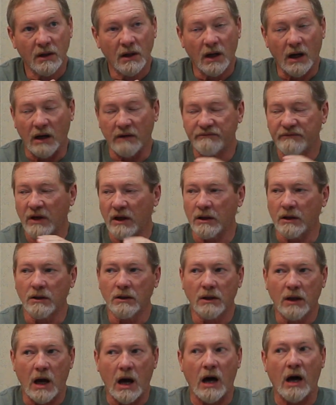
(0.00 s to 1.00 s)
I've done a
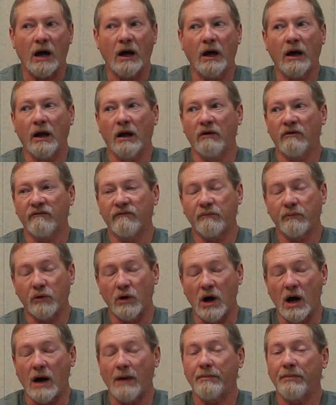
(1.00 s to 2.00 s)
lot of
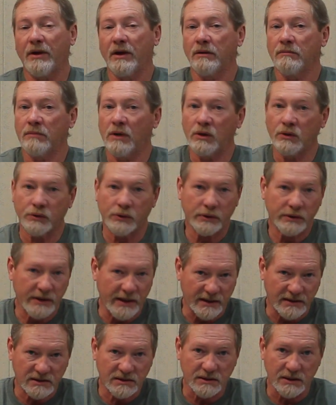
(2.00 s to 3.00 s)
prop and motor
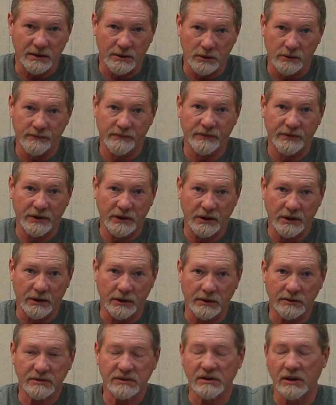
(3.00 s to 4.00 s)
testing over the
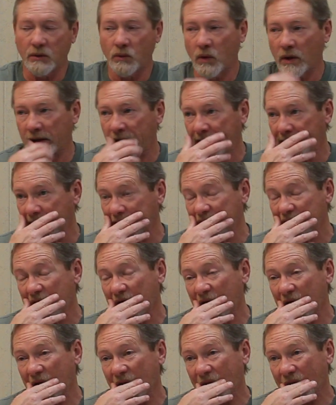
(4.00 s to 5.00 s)
years, and what I can
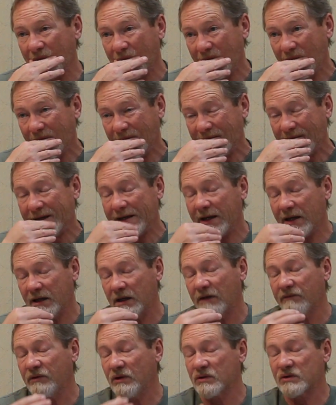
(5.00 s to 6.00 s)
tell you, and
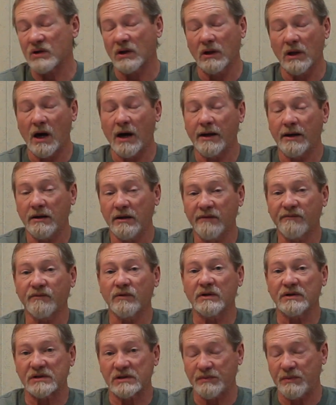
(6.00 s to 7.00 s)
I've used a lot of
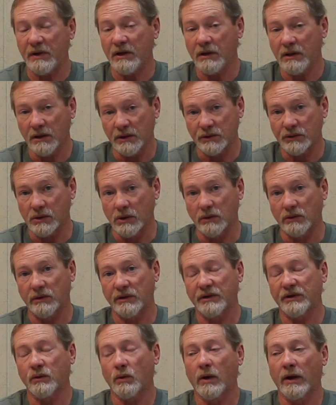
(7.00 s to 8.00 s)
different speed
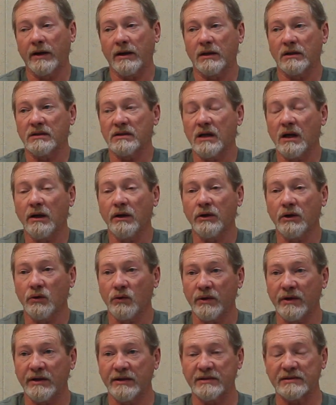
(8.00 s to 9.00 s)
controllers, what I can tell you
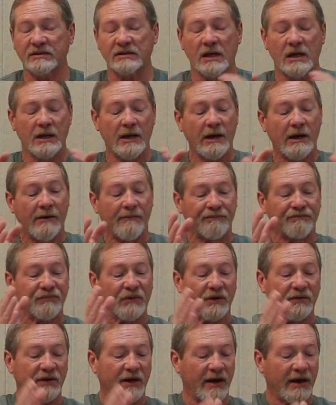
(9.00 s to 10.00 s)
is
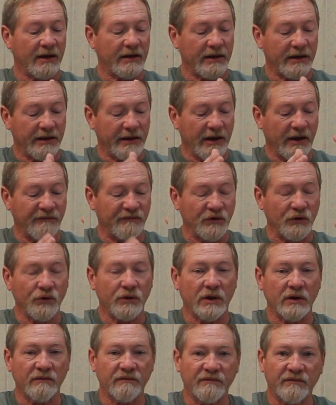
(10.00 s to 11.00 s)
that if you
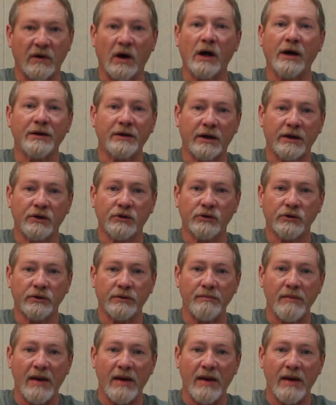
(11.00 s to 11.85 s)
can find a good